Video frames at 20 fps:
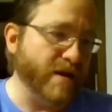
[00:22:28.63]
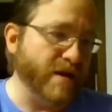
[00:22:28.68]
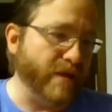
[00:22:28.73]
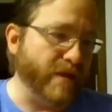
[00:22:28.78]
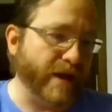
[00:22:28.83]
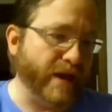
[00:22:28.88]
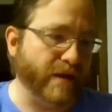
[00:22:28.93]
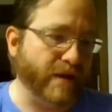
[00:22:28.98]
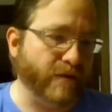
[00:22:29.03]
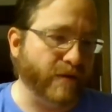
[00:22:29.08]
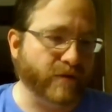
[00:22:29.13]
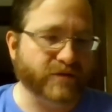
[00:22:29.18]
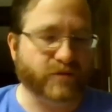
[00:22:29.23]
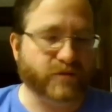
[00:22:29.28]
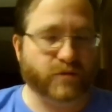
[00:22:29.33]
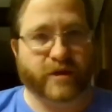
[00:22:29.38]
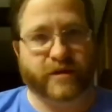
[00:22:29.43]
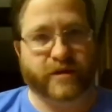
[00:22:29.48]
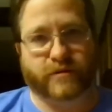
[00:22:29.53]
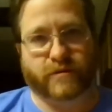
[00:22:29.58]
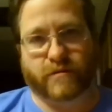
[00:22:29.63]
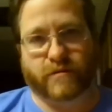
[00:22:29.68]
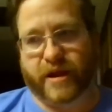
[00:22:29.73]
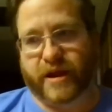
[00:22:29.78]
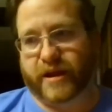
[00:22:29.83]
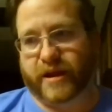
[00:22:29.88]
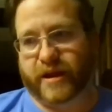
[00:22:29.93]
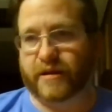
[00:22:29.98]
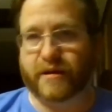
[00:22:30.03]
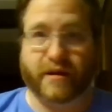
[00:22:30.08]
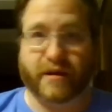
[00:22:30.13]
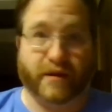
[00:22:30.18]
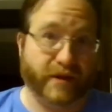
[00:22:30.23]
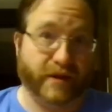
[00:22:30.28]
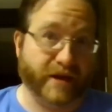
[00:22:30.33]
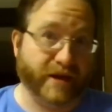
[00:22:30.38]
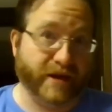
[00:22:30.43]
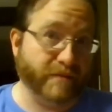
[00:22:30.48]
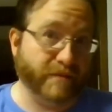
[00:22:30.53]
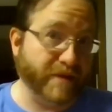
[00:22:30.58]
That was Ronald Reagan. A
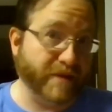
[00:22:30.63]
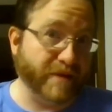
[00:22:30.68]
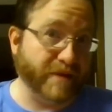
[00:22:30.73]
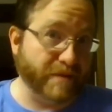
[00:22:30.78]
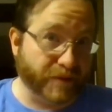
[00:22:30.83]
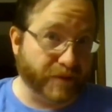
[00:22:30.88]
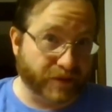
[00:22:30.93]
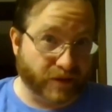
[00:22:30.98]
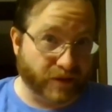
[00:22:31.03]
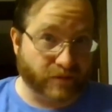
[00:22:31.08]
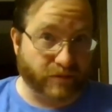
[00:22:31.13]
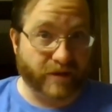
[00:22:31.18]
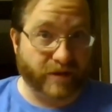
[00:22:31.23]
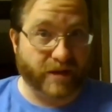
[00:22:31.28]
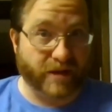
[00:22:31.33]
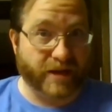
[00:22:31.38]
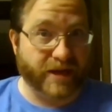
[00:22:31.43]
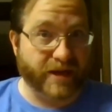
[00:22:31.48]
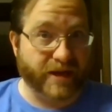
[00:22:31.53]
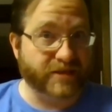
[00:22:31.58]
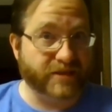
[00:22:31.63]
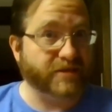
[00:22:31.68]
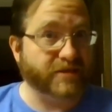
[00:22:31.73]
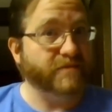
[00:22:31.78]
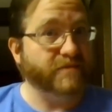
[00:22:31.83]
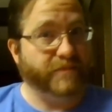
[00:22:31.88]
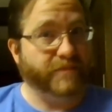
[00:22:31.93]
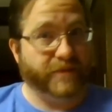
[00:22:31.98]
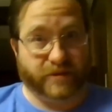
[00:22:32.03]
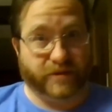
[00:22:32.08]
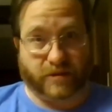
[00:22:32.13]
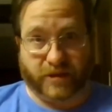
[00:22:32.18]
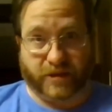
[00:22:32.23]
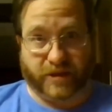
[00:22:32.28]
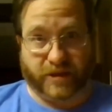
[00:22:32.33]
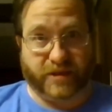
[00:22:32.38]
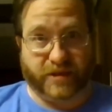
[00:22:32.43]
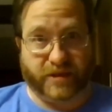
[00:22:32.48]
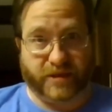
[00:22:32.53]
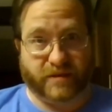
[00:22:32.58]
lot of people don't realize Bill
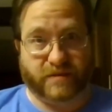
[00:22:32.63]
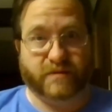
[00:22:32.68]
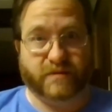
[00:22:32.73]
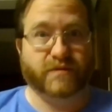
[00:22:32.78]
Clinton